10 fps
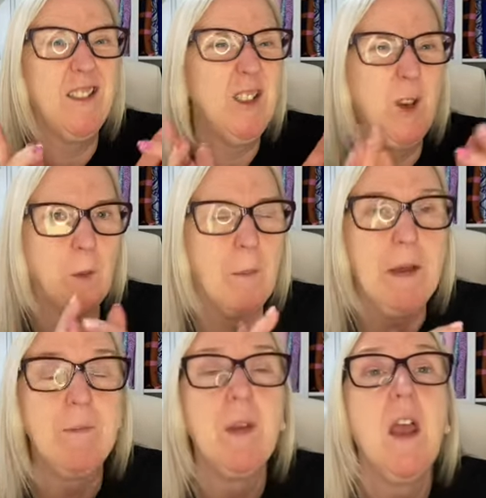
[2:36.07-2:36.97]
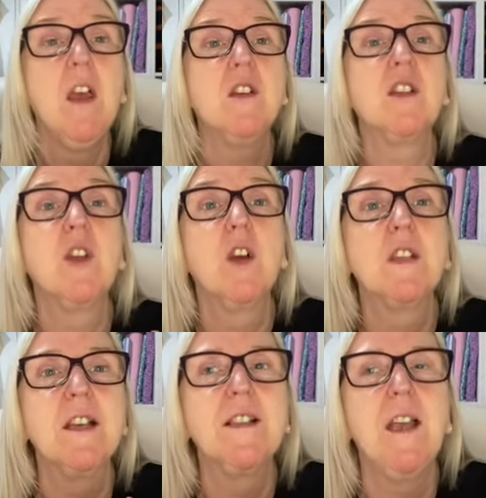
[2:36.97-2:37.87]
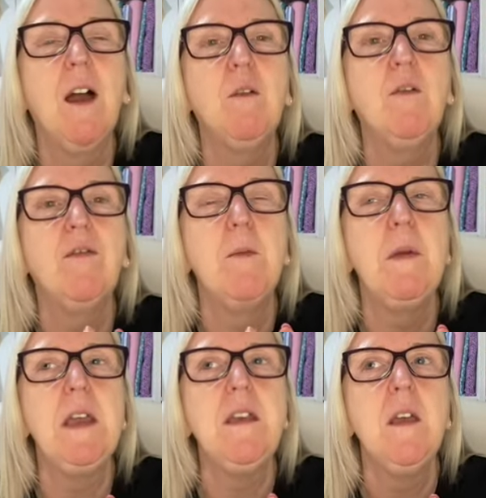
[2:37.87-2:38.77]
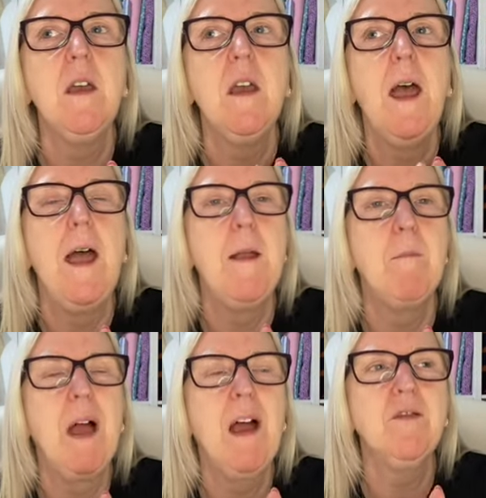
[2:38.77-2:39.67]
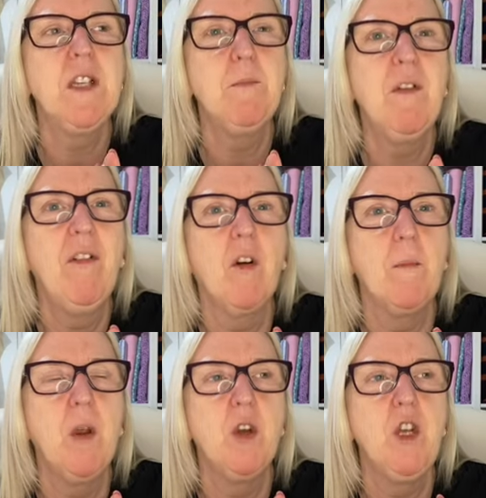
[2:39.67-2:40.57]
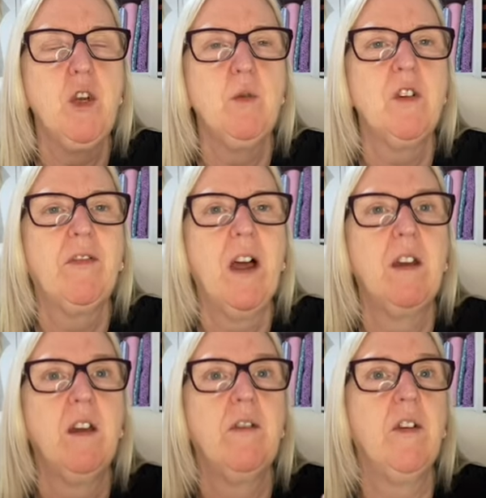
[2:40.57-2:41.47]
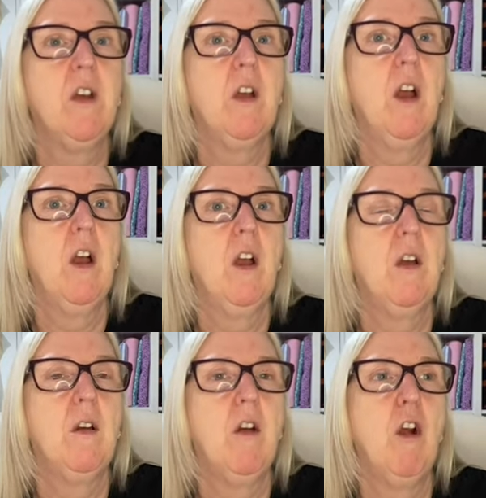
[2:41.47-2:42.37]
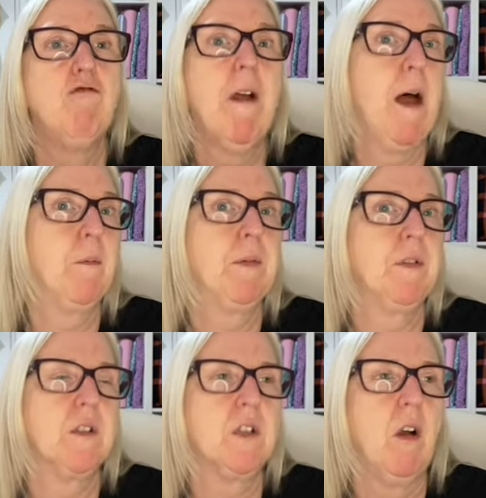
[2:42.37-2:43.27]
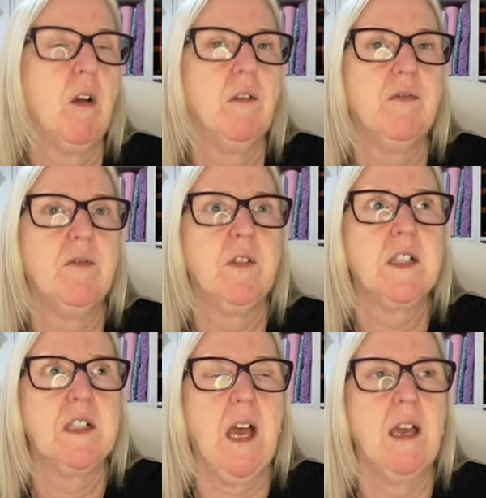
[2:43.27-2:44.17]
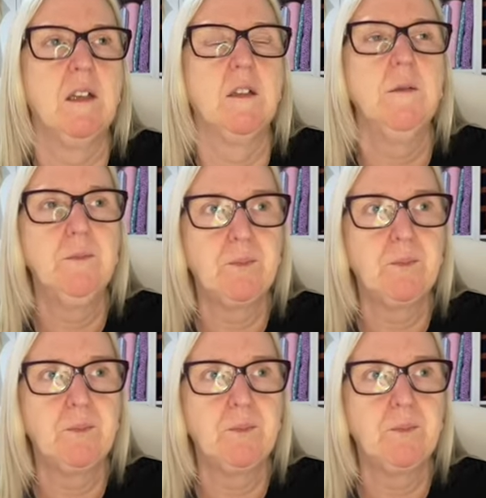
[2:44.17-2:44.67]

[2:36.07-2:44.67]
you know what I mean, to sort of test it out for me. I have said before, I'm not a huge fan of a wrap sort of style,